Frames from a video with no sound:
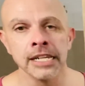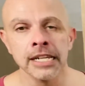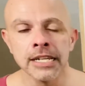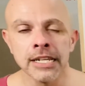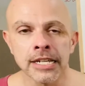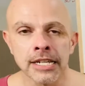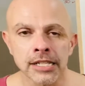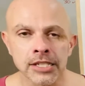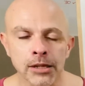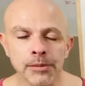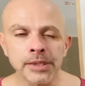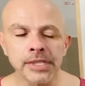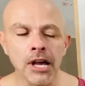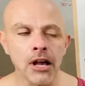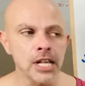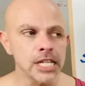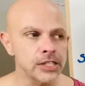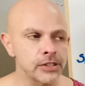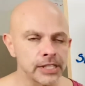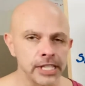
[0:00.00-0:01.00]

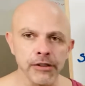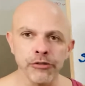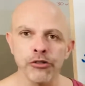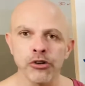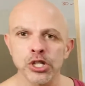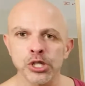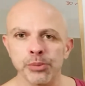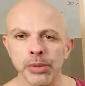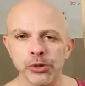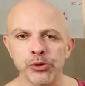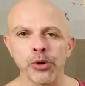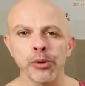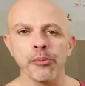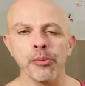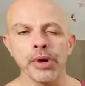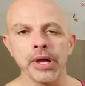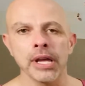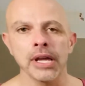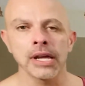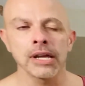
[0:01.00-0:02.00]
Sometimes the difference between
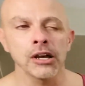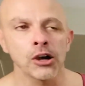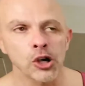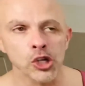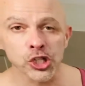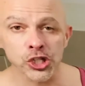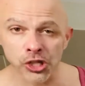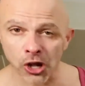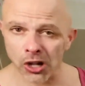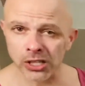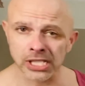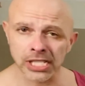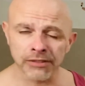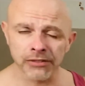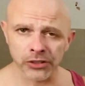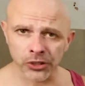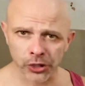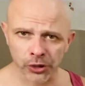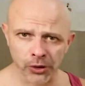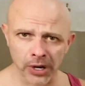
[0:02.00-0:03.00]
being assertive and
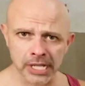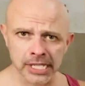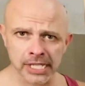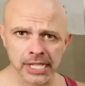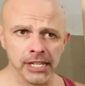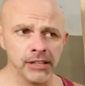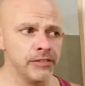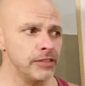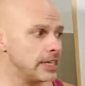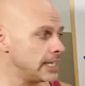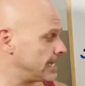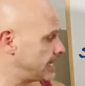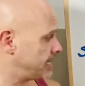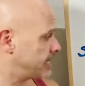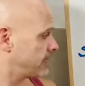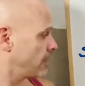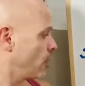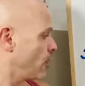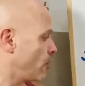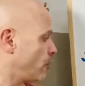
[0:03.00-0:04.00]
aggressive is
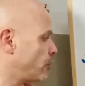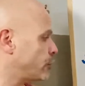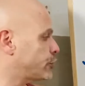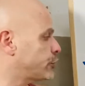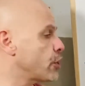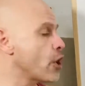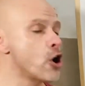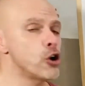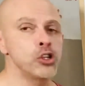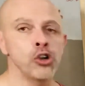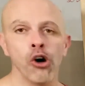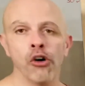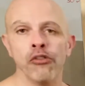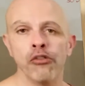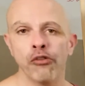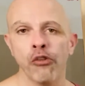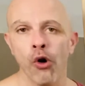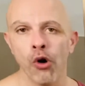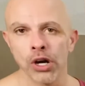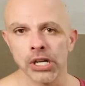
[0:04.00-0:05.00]
the tone of
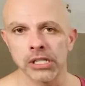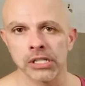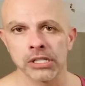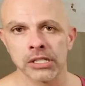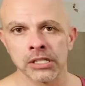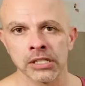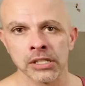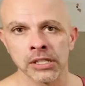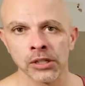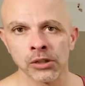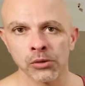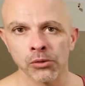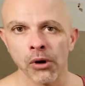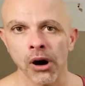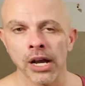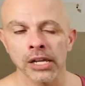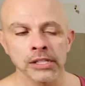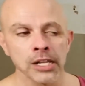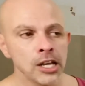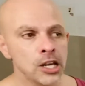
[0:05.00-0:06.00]
voice,
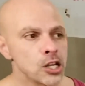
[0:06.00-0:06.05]
right?